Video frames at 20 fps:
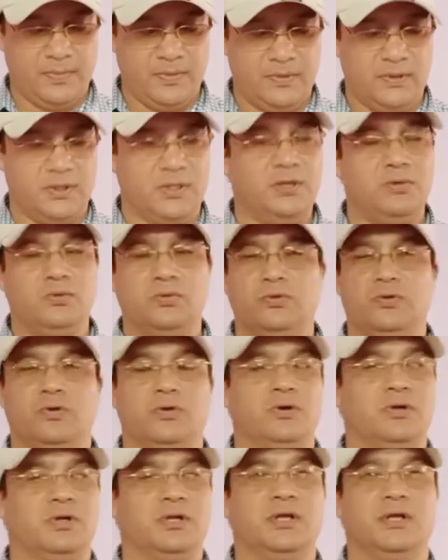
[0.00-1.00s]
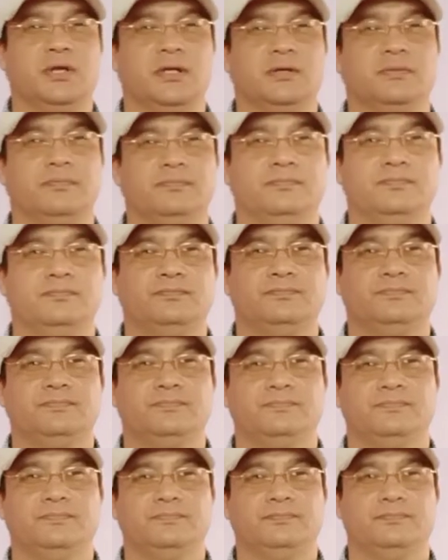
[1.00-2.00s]
He could not get up.
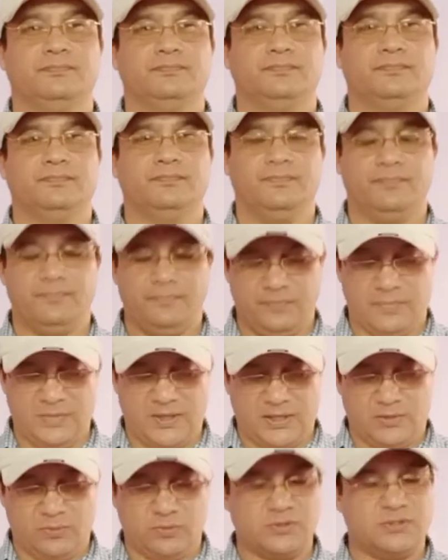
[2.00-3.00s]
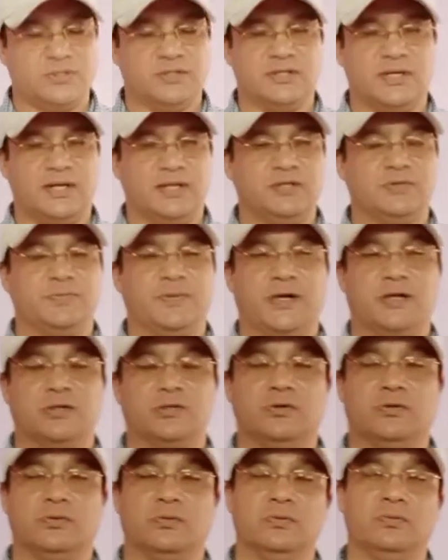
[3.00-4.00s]
That was the saddest part
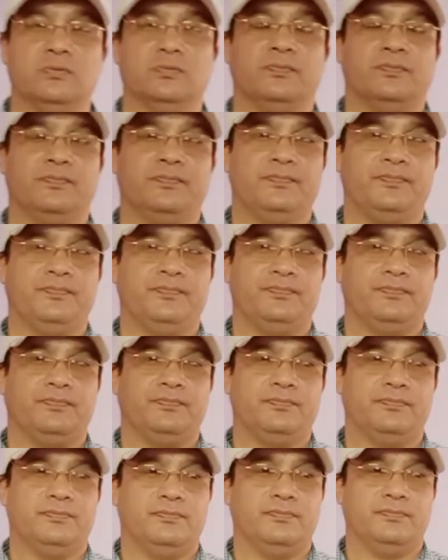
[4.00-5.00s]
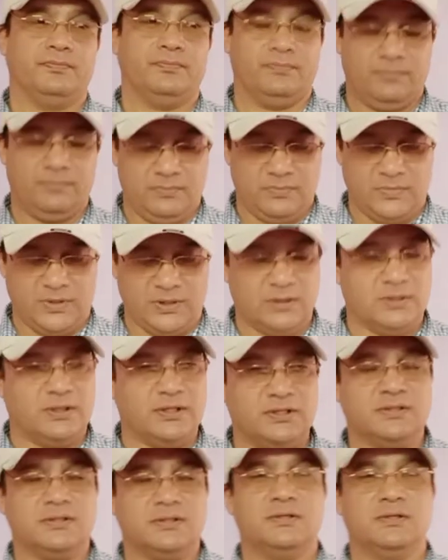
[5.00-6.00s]
to know in
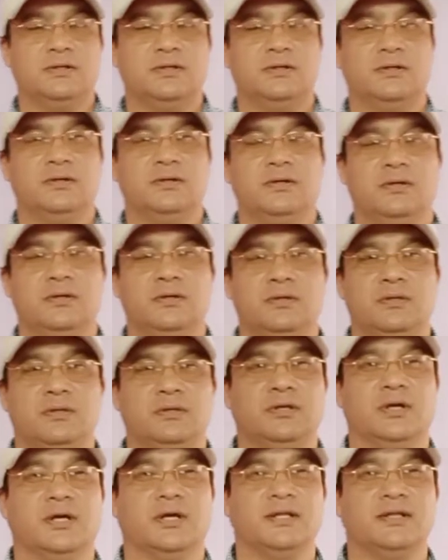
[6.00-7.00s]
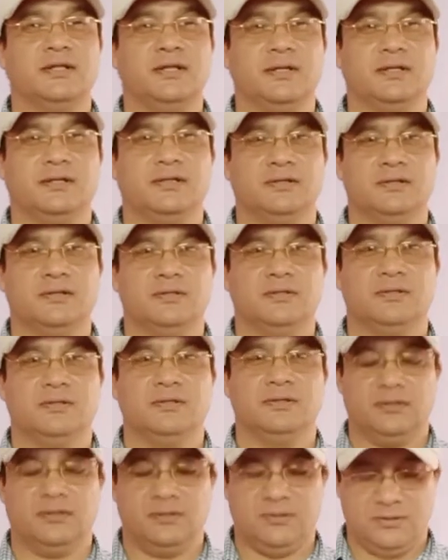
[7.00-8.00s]
this young athlete
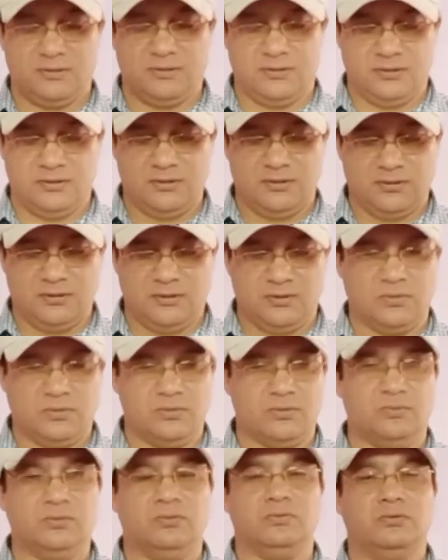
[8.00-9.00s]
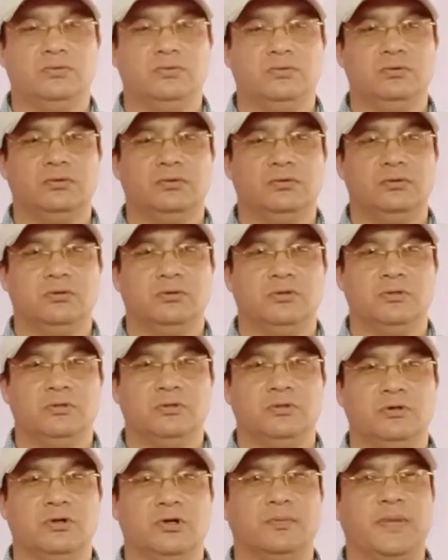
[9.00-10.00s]
who
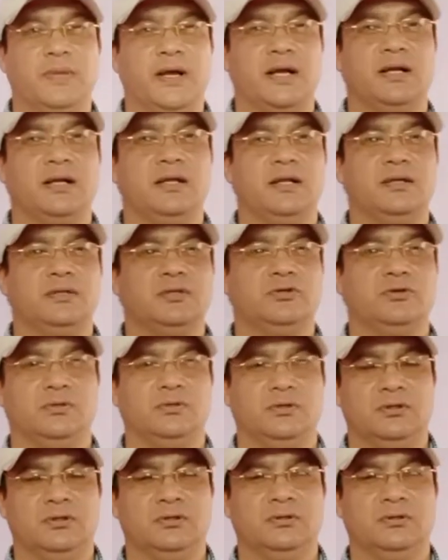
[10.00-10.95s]
got badly injured.